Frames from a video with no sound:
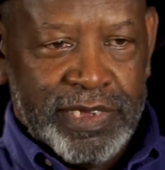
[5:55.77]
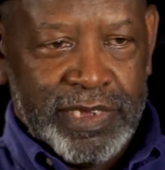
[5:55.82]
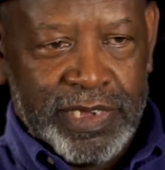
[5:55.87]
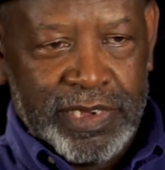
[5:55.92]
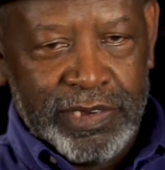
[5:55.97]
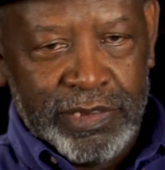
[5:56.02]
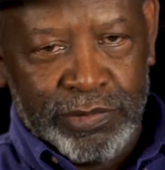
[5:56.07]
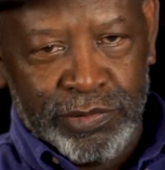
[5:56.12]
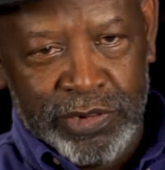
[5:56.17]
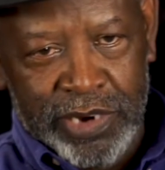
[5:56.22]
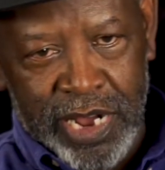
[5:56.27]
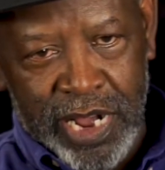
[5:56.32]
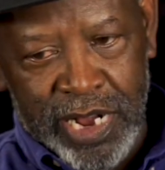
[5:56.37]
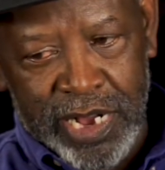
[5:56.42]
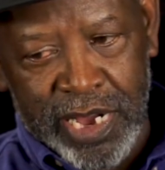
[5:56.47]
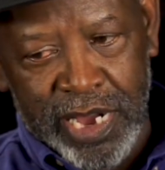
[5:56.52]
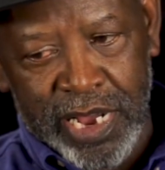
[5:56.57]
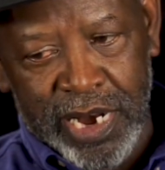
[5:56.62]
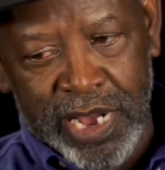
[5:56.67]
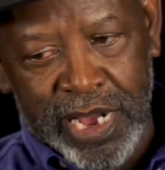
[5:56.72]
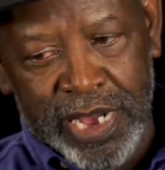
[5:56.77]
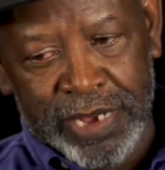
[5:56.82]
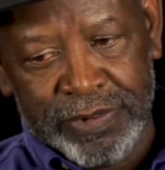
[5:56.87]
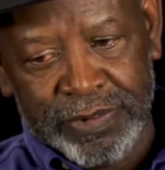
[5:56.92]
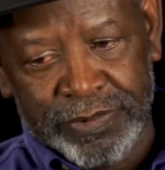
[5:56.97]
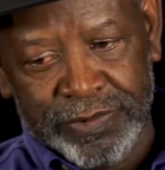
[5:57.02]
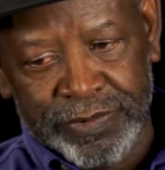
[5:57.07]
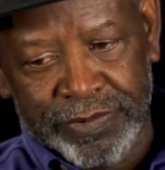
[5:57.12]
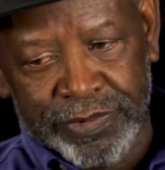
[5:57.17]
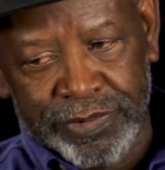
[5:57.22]
Because when I got out,
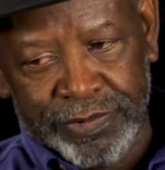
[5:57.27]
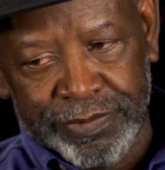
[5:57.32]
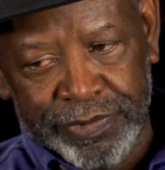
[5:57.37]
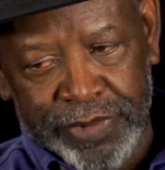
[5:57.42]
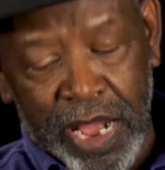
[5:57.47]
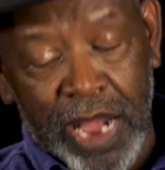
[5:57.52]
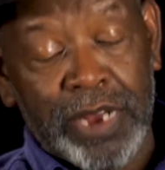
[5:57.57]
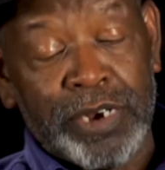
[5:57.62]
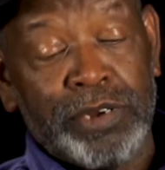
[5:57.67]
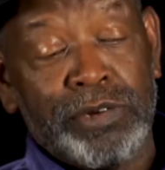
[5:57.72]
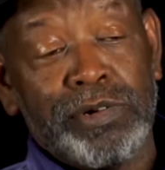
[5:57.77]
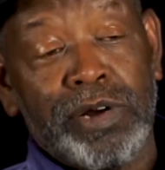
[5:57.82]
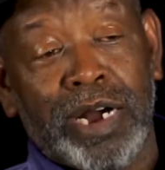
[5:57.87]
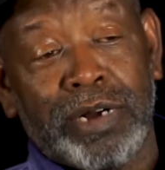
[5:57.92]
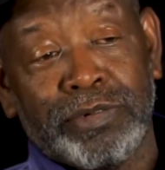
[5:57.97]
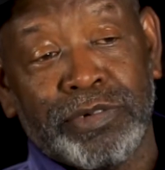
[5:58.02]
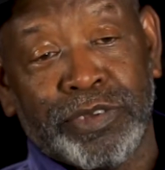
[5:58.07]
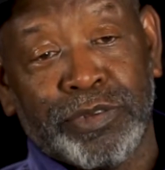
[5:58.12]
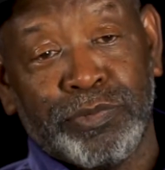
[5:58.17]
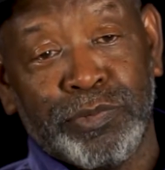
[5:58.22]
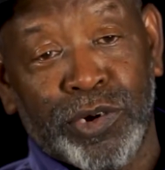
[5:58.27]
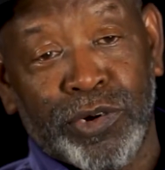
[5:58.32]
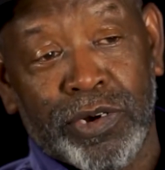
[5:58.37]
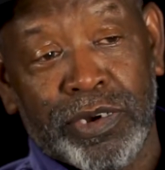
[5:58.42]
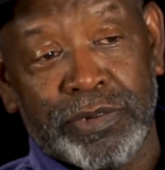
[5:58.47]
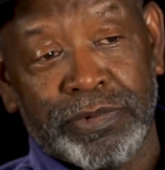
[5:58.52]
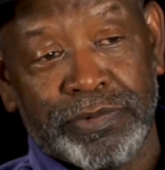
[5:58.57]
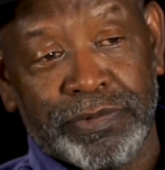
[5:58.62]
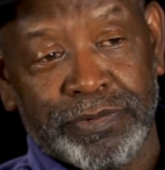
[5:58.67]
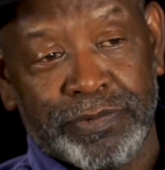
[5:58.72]
and I knew I was
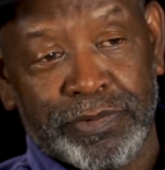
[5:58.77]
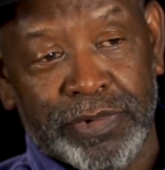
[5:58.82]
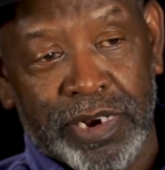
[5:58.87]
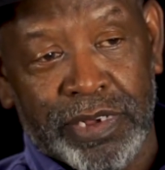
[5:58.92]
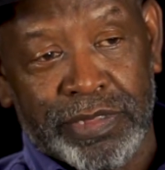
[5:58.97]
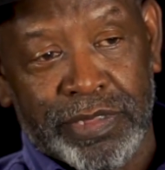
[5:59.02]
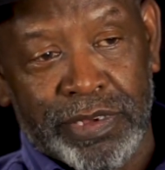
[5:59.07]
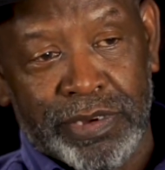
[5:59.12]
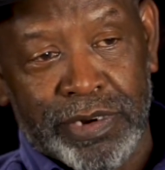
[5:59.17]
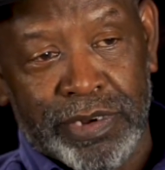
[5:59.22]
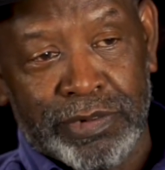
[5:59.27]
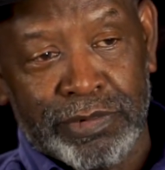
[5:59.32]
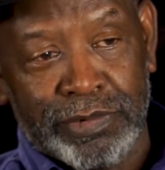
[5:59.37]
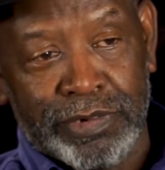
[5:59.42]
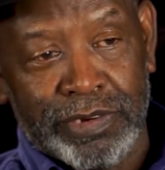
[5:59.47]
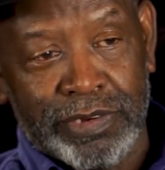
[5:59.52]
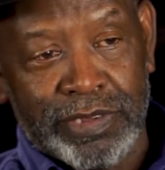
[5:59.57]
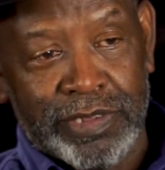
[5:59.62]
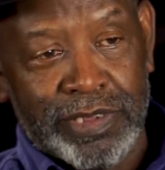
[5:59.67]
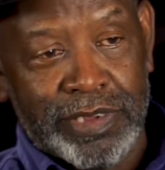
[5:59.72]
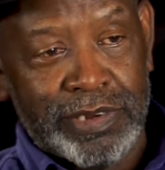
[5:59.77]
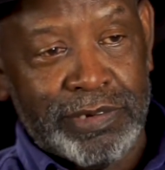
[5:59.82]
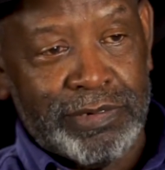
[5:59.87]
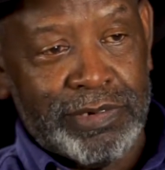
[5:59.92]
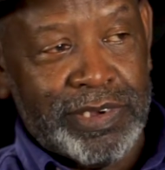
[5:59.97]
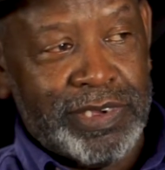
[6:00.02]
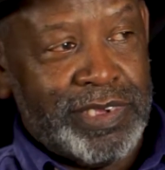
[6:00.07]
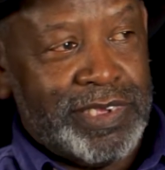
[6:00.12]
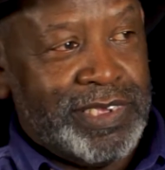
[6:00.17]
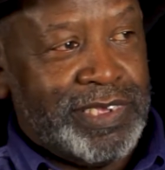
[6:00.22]
smart, but I thought I was anyway.